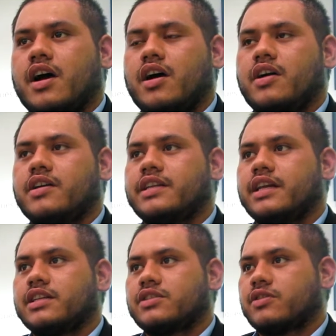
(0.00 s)
our
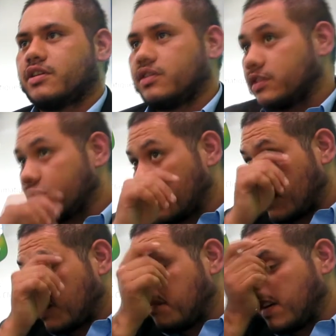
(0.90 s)
daily struggles,
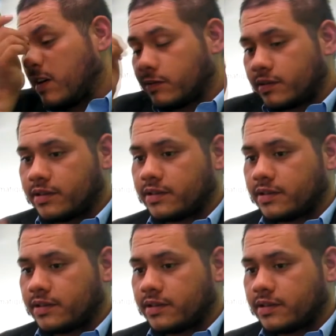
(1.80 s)
talk about